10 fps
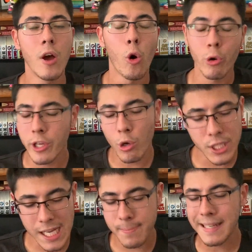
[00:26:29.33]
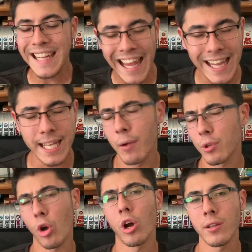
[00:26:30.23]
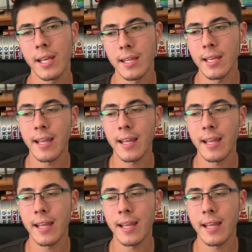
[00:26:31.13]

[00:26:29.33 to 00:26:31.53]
Horikoshi has been killing it with the art lately.